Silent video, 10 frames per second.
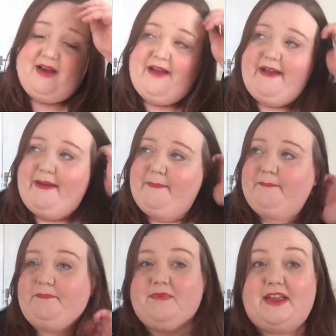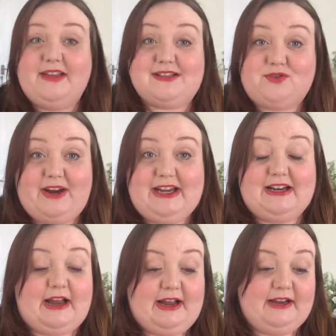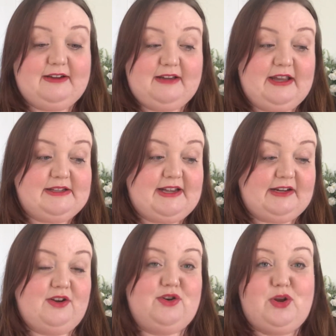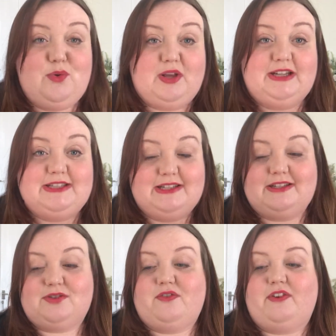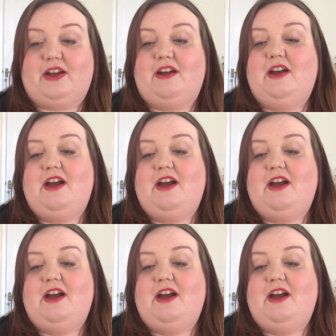and that's great, like it's like a new thing to discover.